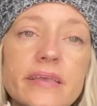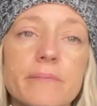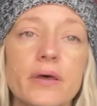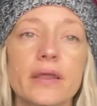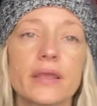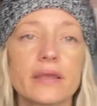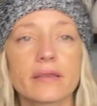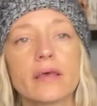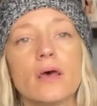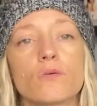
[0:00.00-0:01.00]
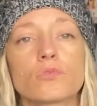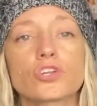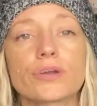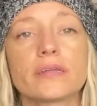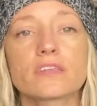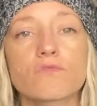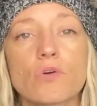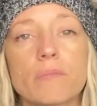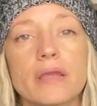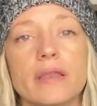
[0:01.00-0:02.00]
but it will
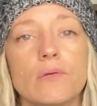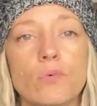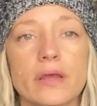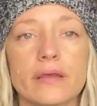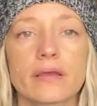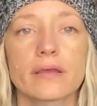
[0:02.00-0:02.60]
transform any wig.